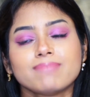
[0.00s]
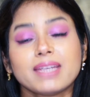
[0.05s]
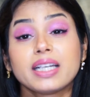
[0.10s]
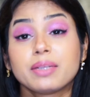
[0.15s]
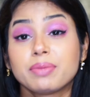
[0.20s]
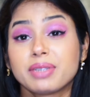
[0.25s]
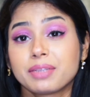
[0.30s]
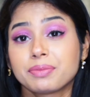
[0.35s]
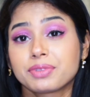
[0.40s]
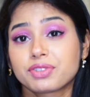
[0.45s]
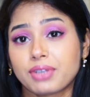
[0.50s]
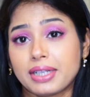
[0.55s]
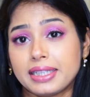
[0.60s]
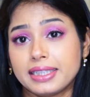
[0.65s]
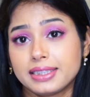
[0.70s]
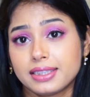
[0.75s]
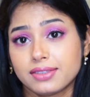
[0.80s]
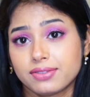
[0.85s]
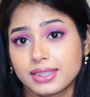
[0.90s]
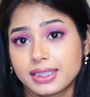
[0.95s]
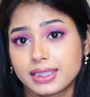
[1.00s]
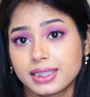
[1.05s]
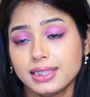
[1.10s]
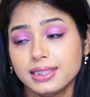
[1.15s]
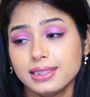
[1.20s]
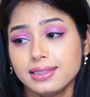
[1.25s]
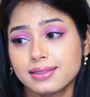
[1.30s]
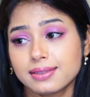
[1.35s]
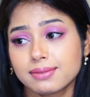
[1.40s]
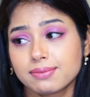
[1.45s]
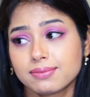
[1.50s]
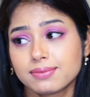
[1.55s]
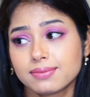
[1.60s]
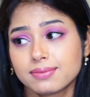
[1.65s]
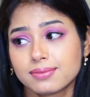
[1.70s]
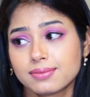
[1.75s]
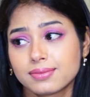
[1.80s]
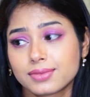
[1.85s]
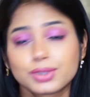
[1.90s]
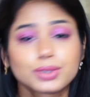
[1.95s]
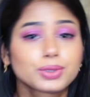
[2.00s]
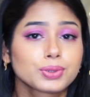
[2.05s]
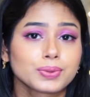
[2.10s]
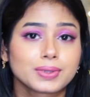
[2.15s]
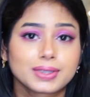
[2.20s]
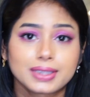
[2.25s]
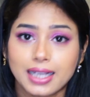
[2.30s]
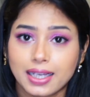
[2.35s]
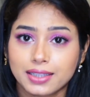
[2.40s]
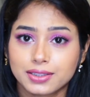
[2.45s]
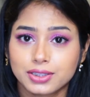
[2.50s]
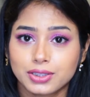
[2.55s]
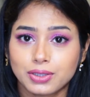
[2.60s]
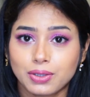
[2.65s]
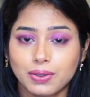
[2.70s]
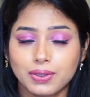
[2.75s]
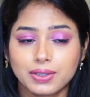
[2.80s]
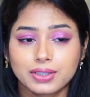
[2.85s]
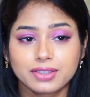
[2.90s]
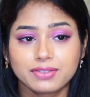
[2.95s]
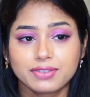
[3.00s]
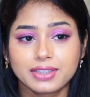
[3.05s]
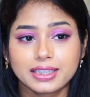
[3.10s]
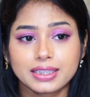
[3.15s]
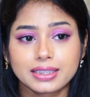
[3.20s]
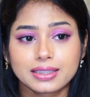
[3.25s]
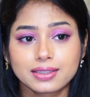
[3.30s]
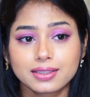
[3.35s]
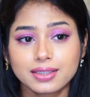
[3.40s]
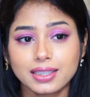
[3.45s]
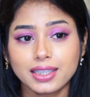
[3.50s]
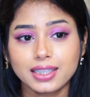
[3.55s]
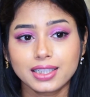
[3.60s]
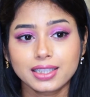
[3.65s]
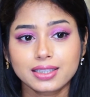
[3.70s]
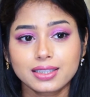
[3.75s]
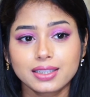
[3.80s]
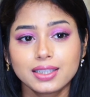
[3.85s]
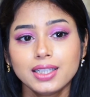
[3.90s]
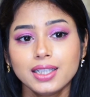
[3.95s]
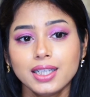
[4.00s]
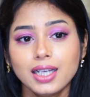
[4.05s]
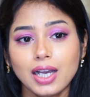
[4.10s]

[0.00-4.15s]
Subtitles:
it becomes very difficult to slather on a very thick,